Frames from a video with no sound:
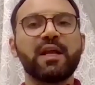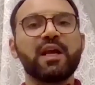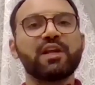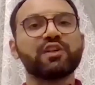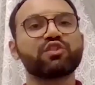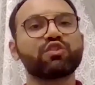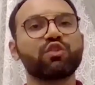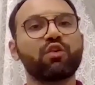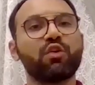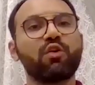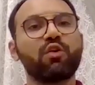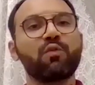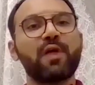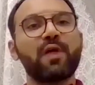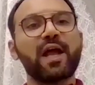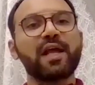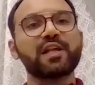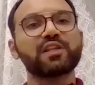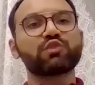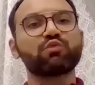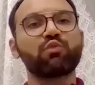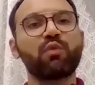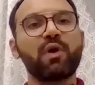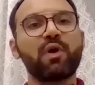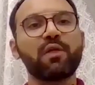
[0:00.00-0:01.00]
So
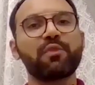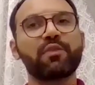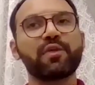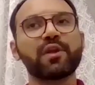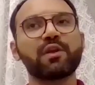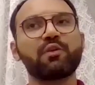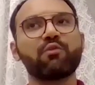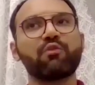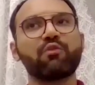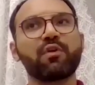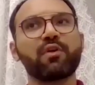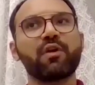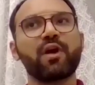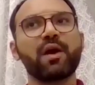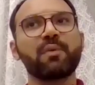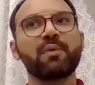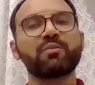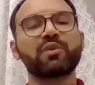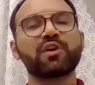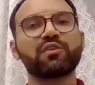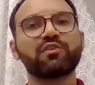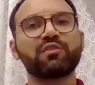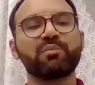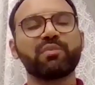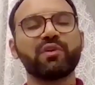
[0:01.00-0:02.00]
that's one thing where I'm
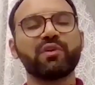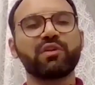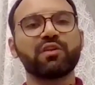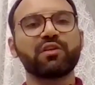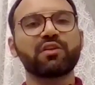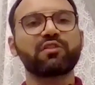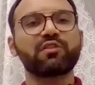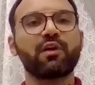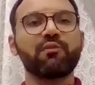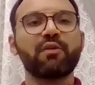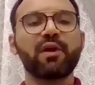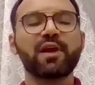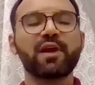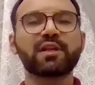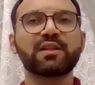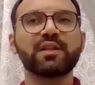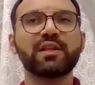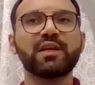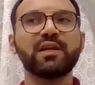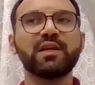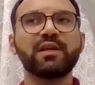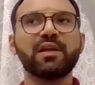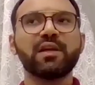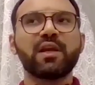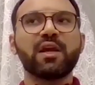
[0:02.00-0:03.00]
contributing
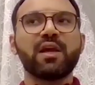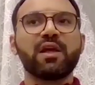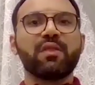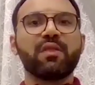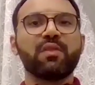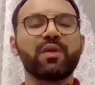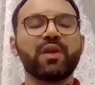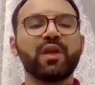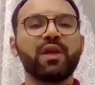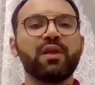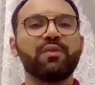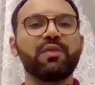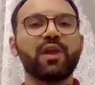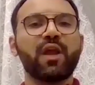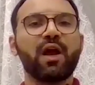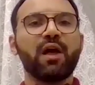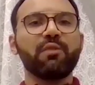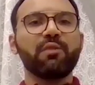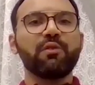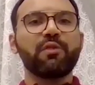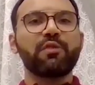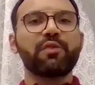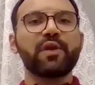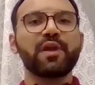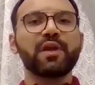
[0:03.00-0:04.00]
directly. The
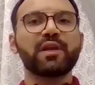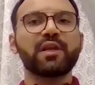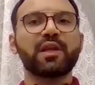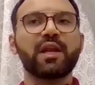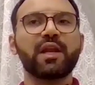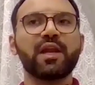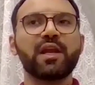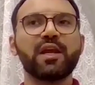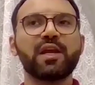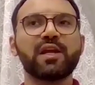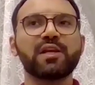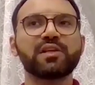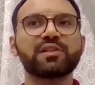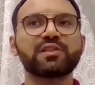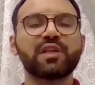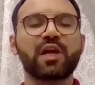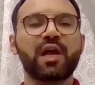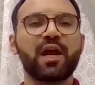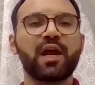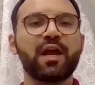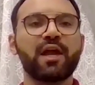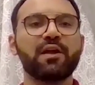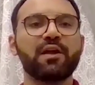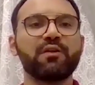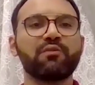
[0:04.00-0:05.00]
other thing is
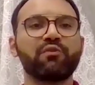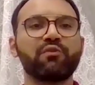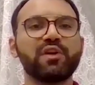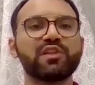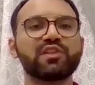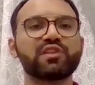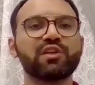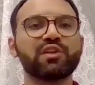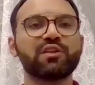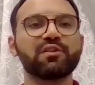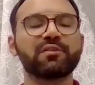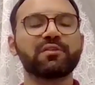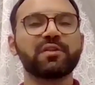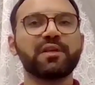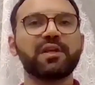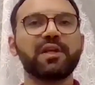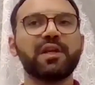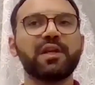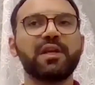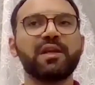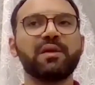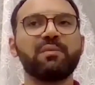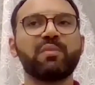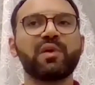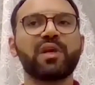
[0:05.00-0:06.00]
I
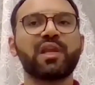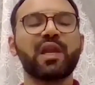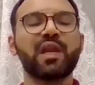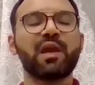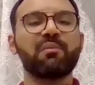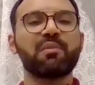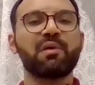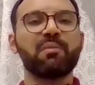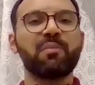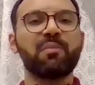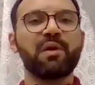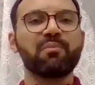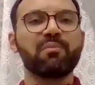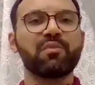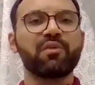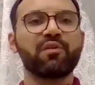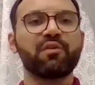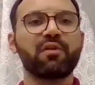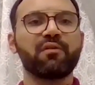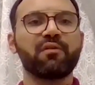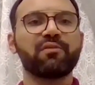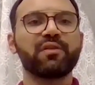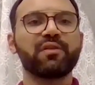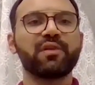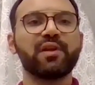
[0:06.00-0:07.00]
recently became a
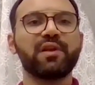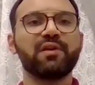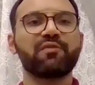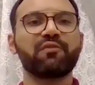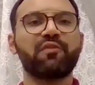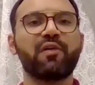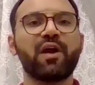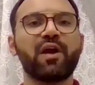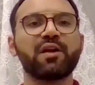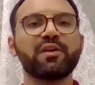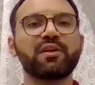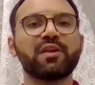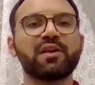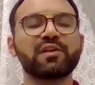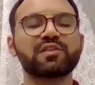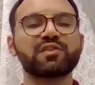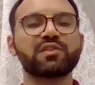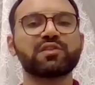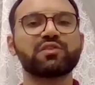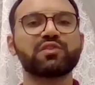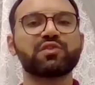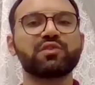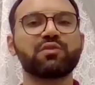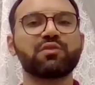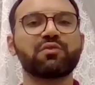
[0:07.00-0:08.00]
member of the Finance,
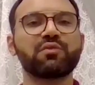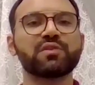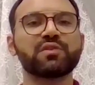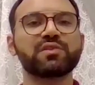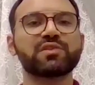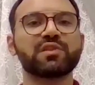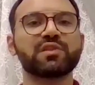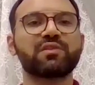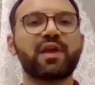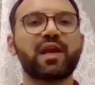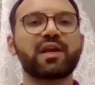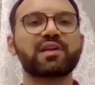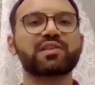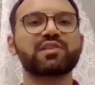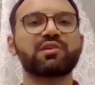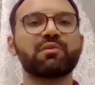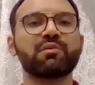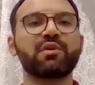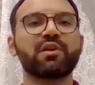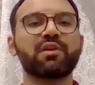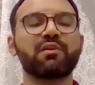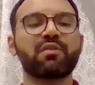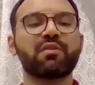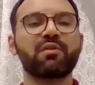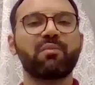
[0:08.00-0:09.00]
Insurance, and Tax
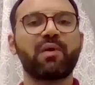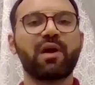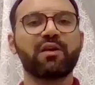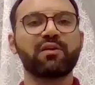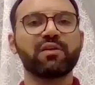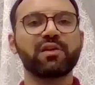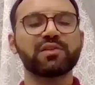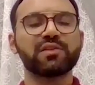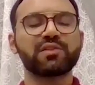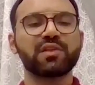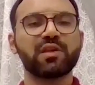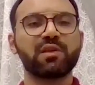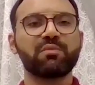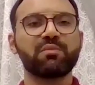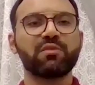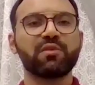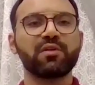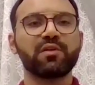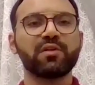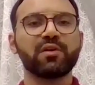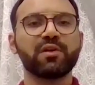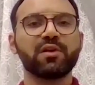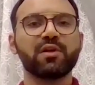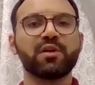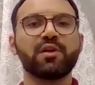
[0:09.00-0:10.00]
Committee of the Bahrain
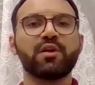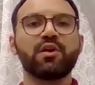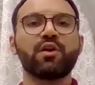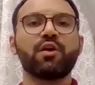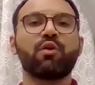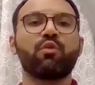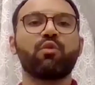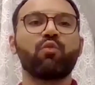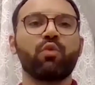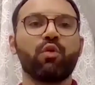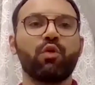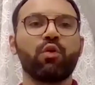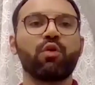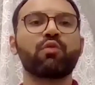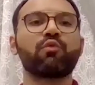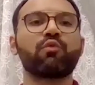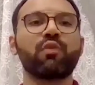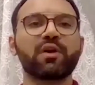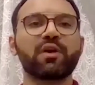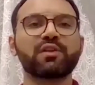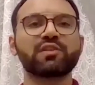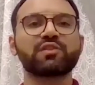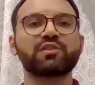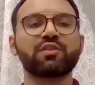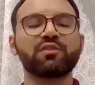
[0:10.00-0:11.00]
Chamber, or
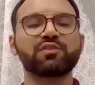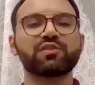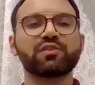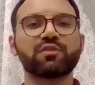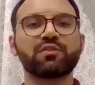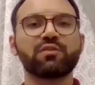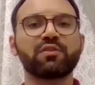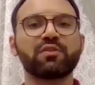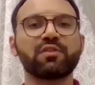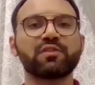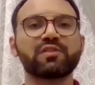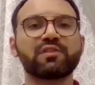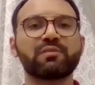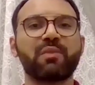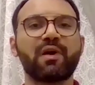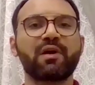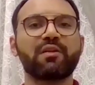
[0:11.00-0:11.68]
what is also known as the